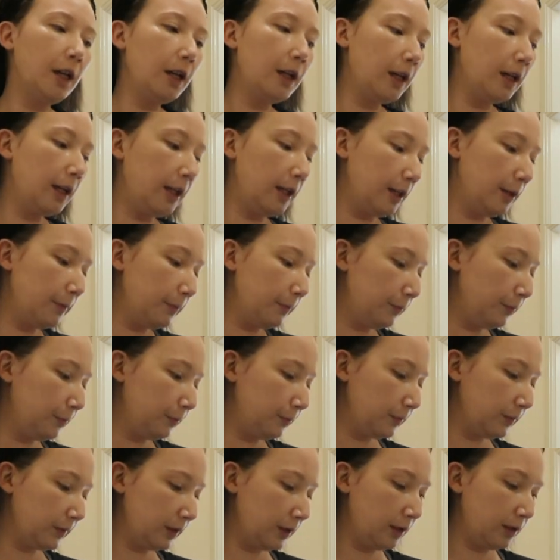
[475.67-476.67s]
I
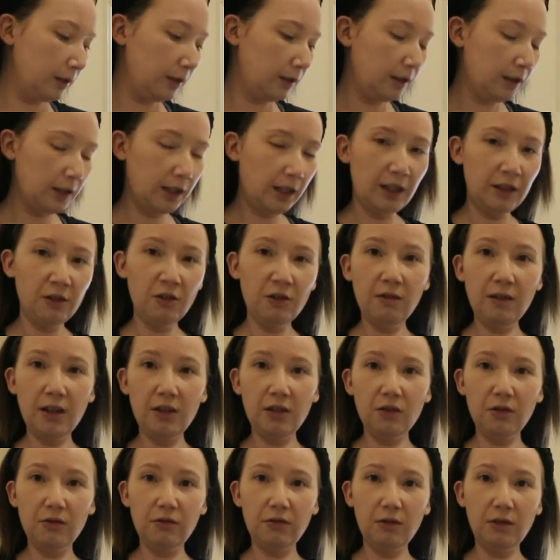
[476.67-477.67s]
don't know why I
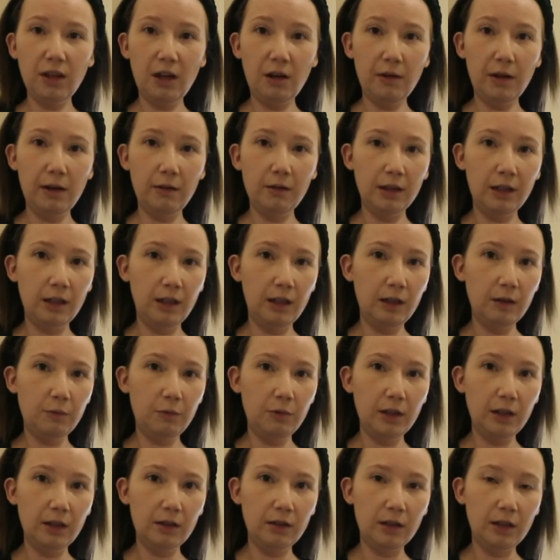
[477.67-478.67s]
just threw that away when I need to
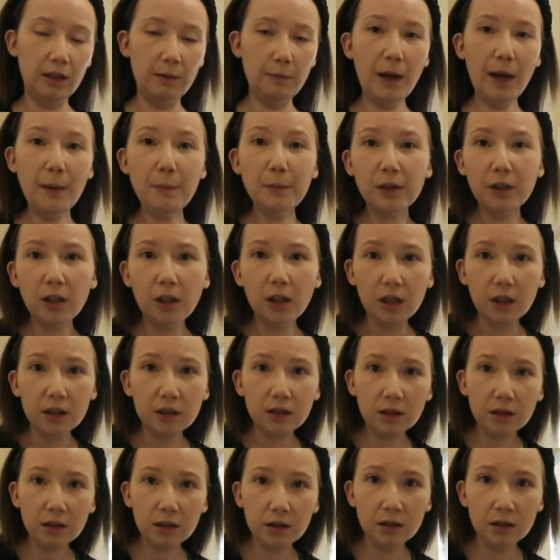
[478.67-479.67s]
put this on. Am I blurred?